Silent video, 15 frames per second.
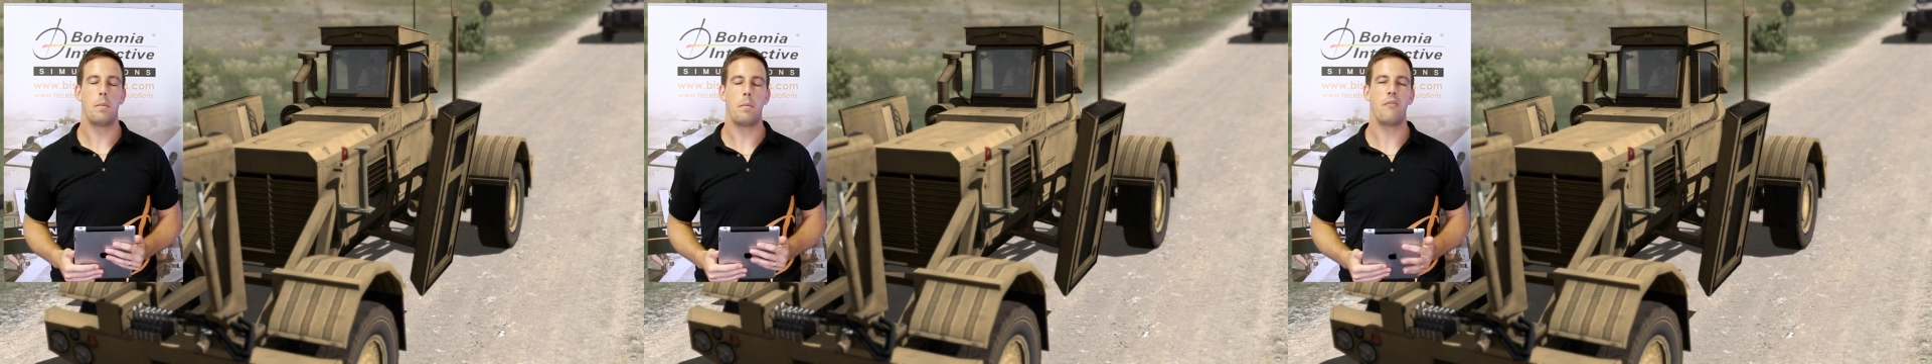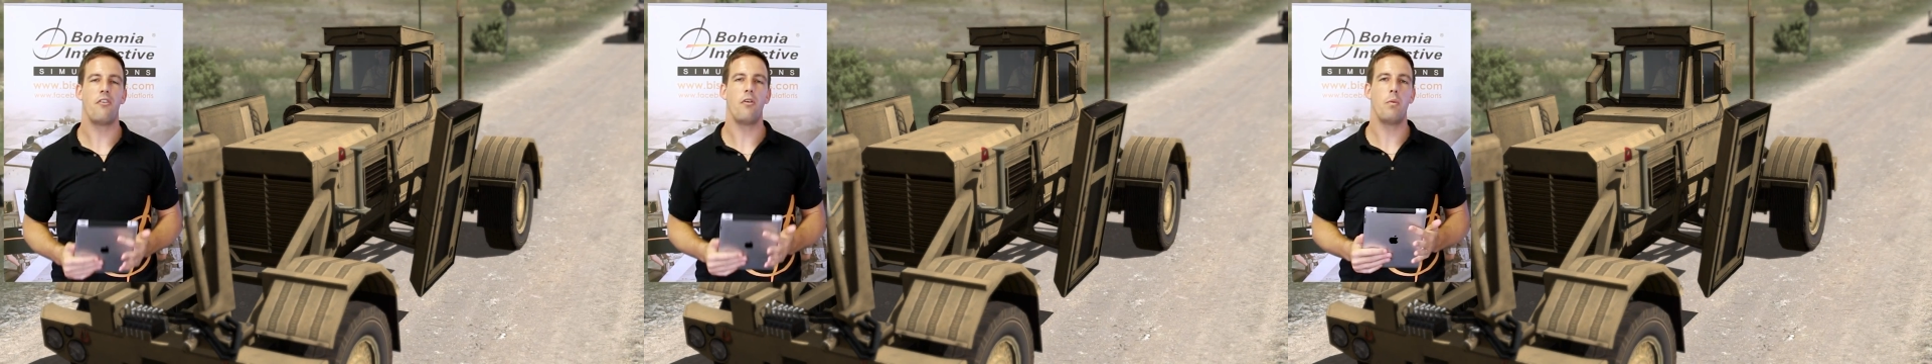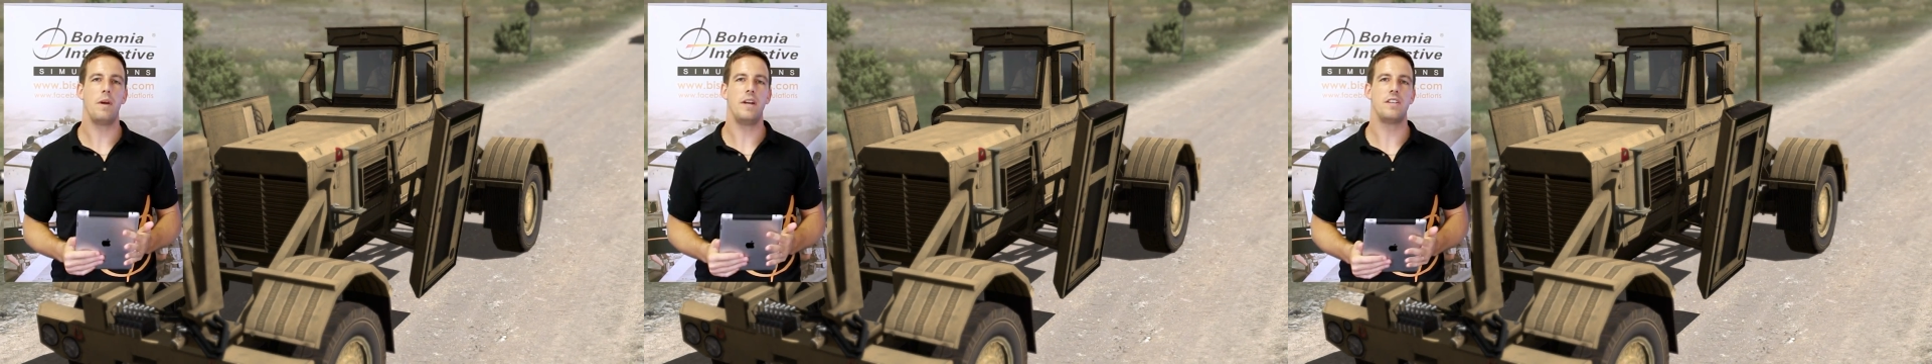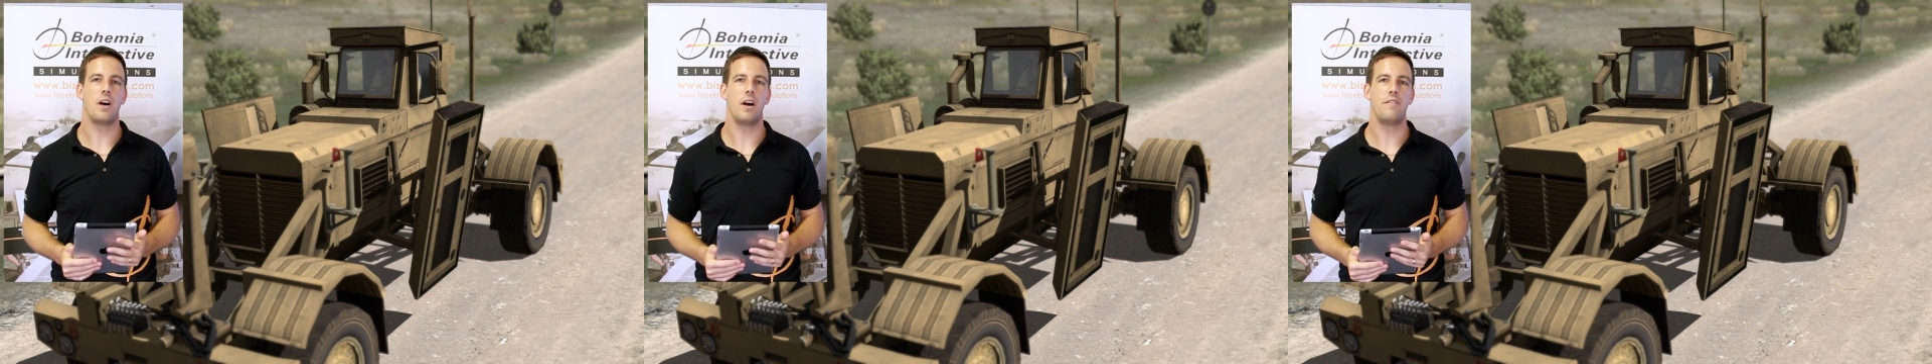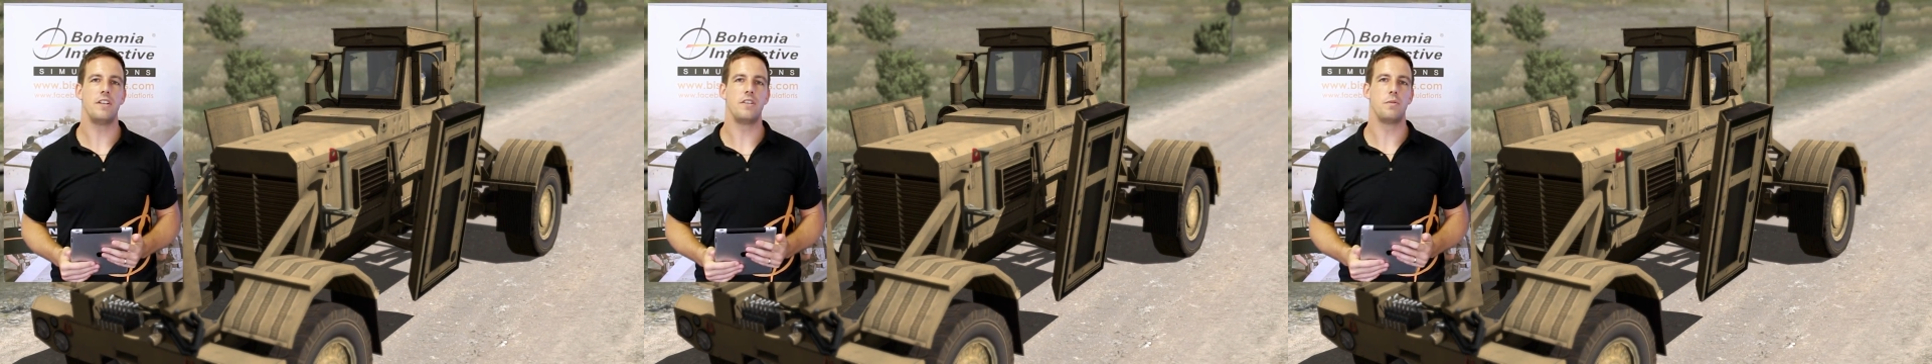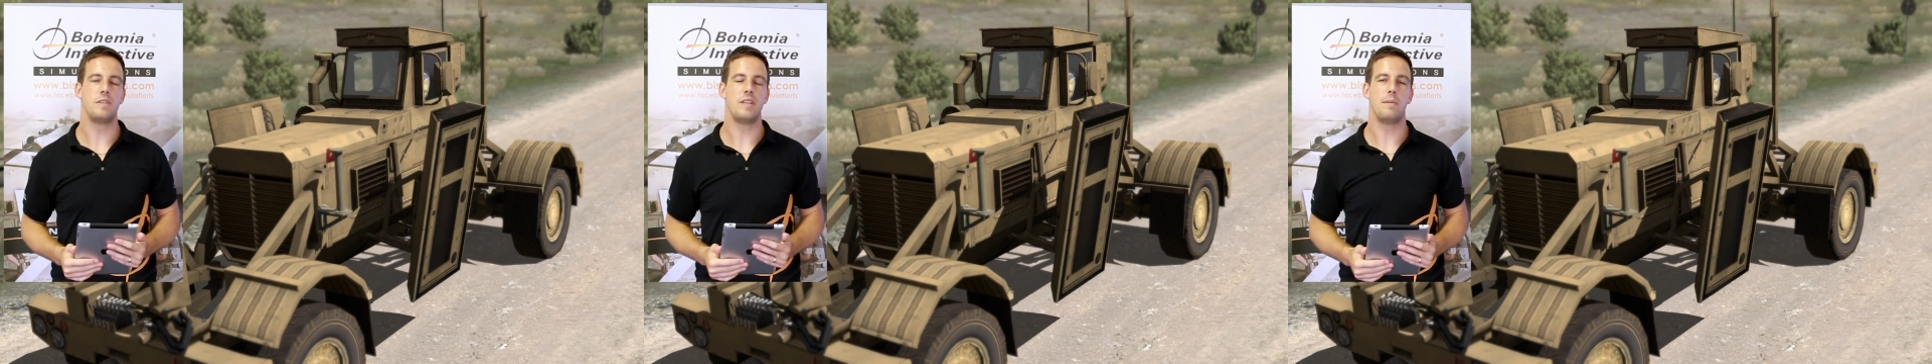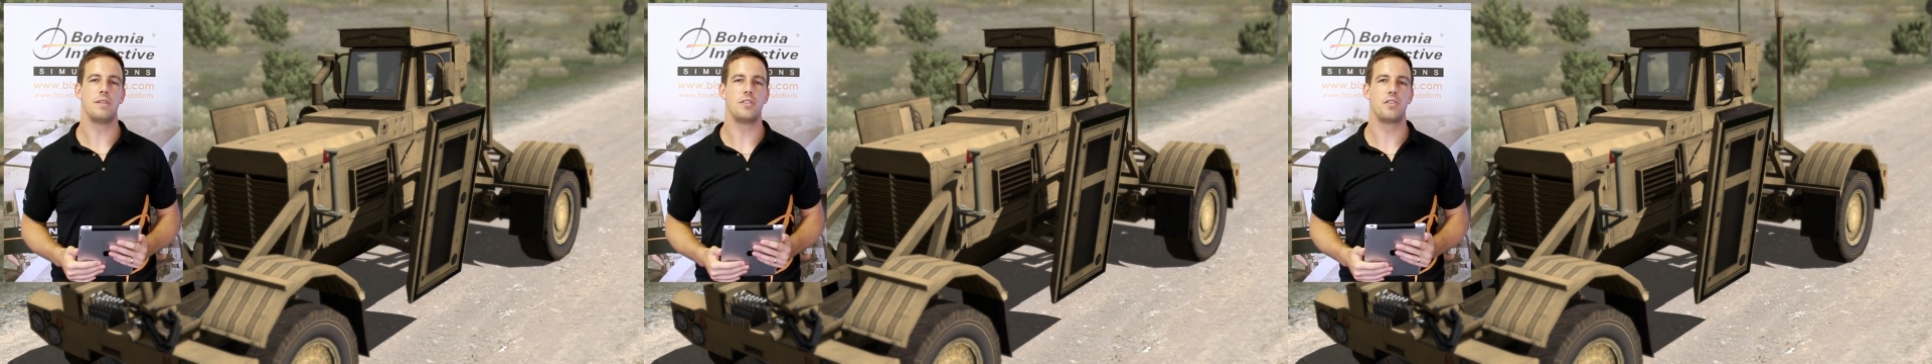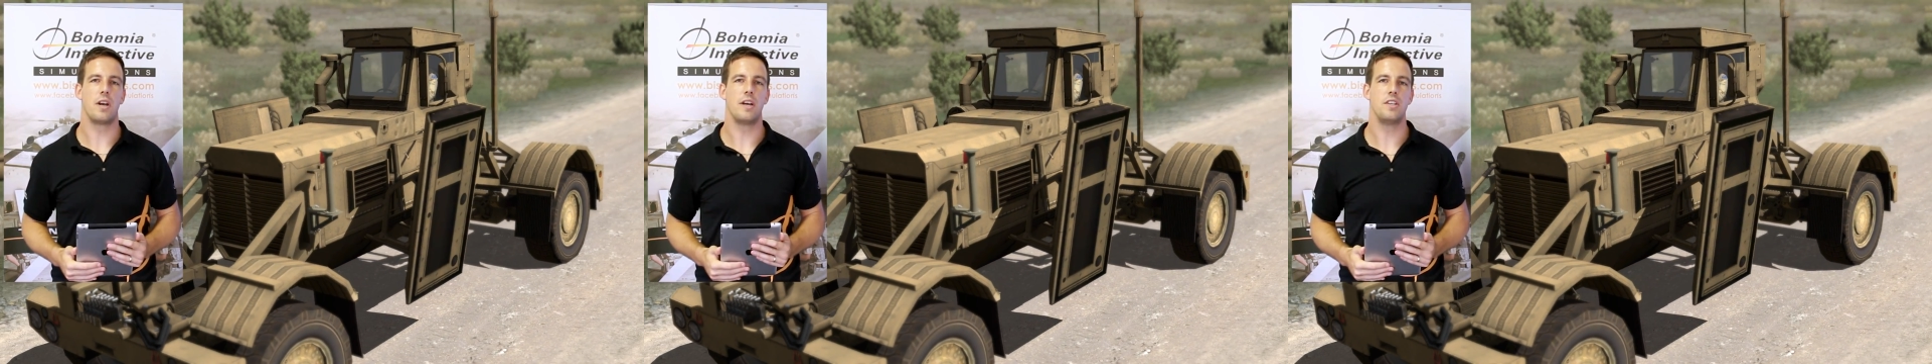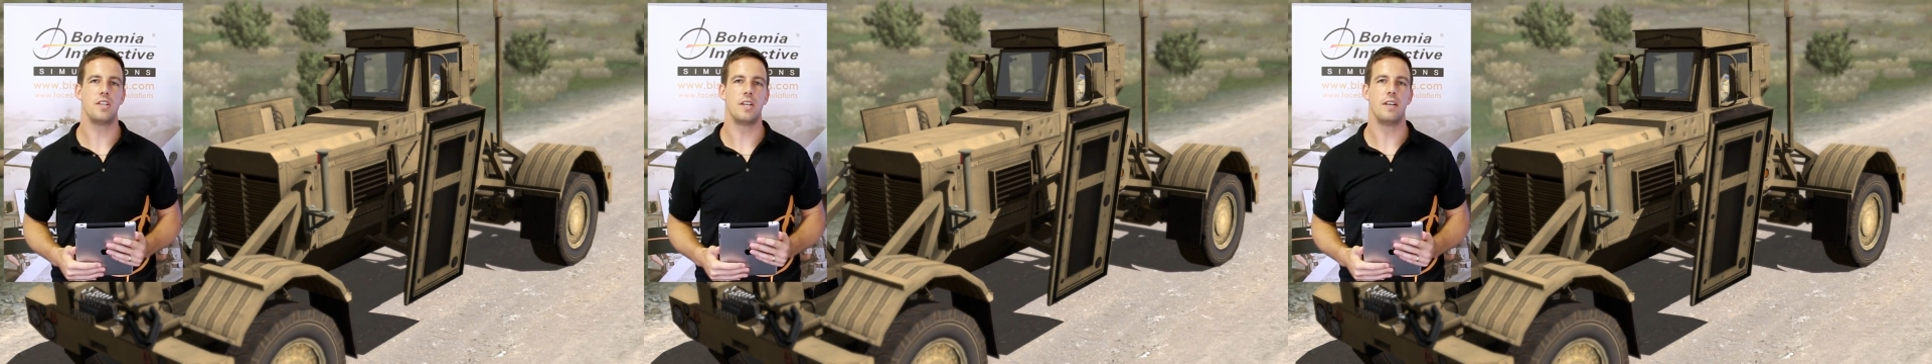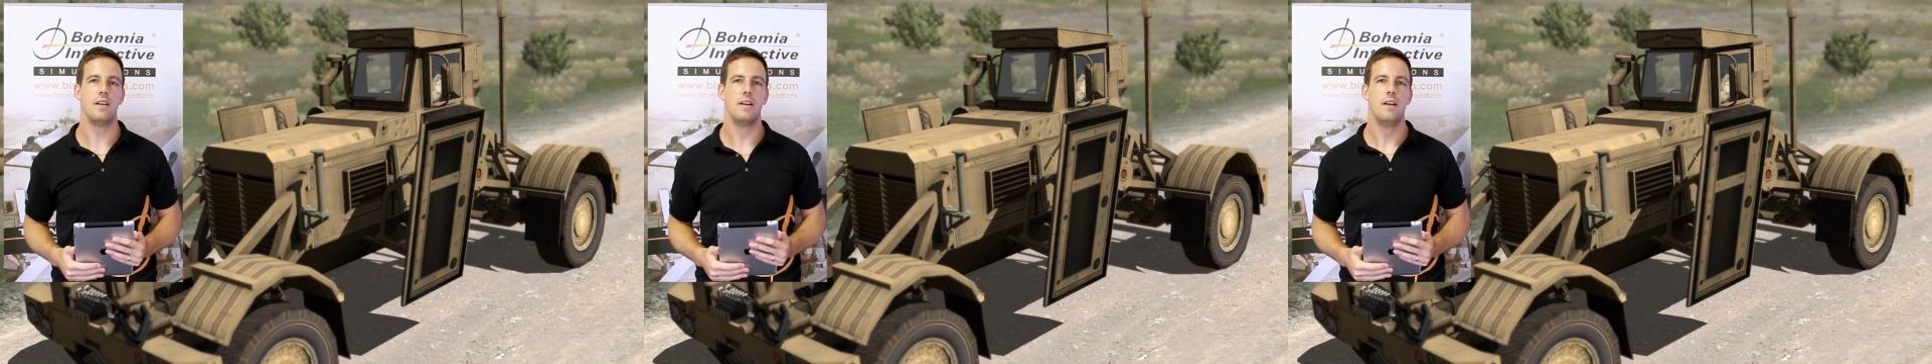Before we dive into a
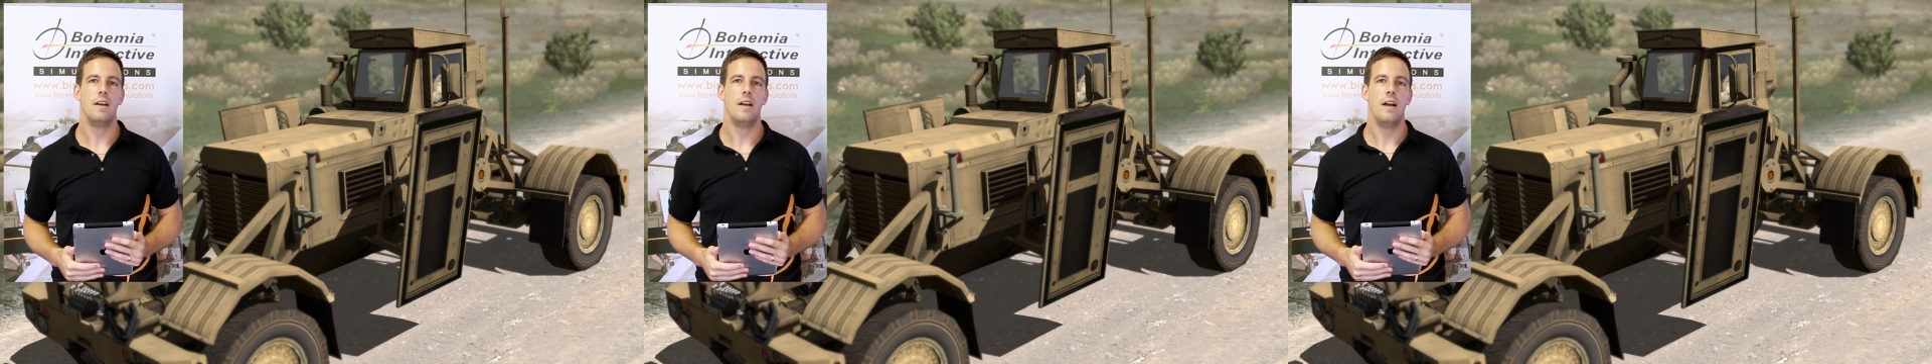demonstration,